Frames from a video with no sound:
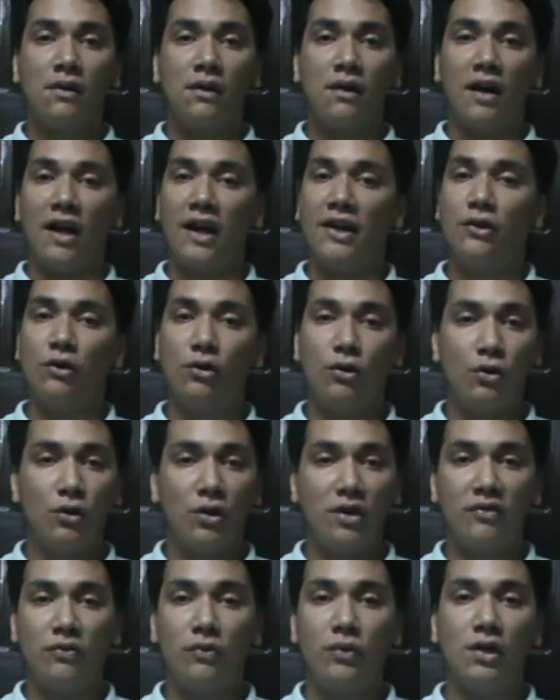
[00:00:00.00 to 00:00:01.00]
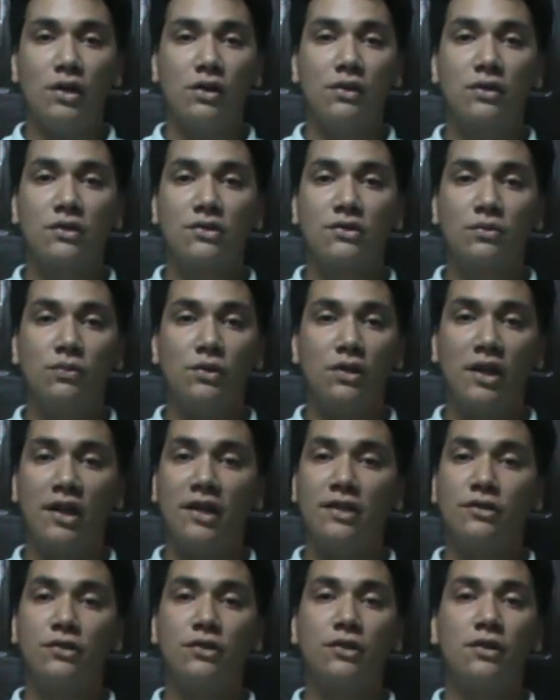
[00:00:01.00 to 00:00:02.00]
I don't know if Wilders will
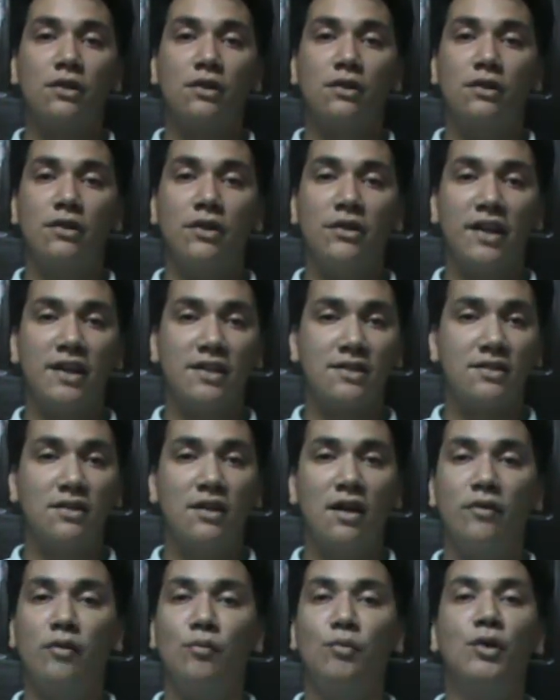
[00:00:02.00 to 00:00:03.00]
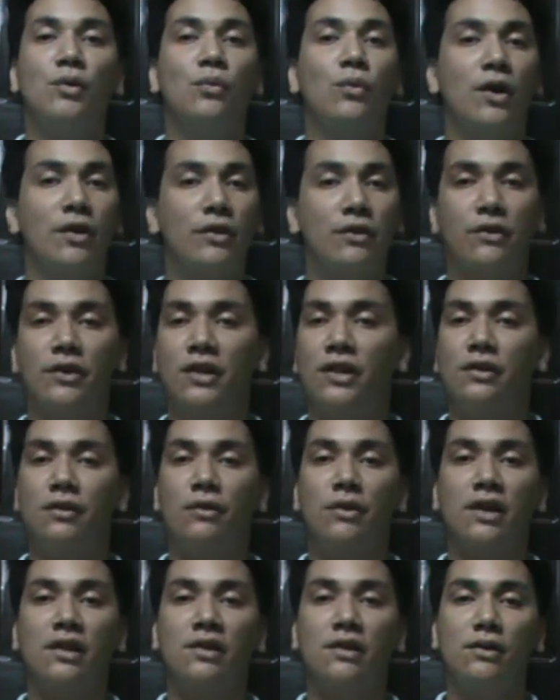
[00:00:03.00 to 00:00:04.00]
enter the next government, whether
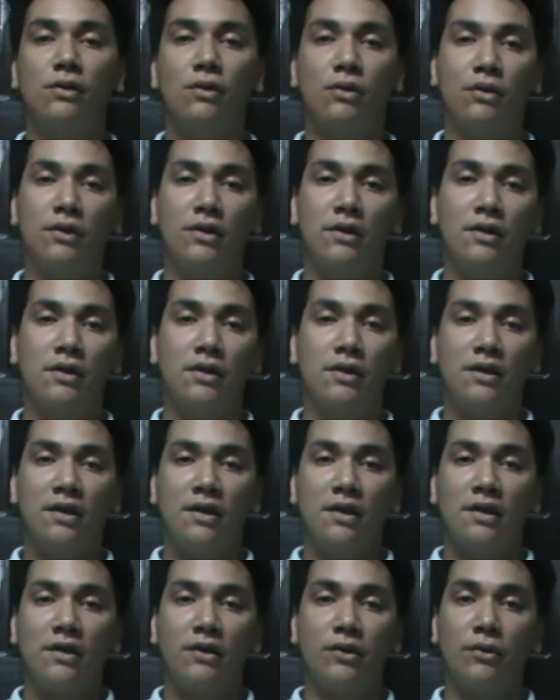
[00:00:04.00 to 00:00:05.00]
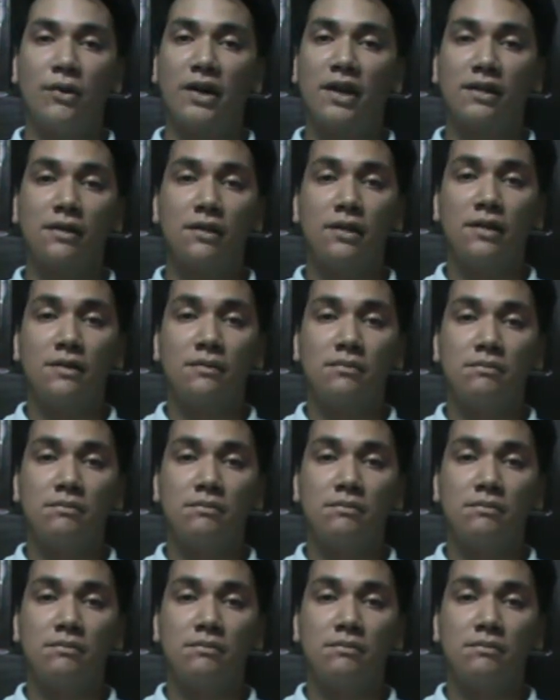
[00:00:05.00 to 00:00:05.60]
indirectly or directly.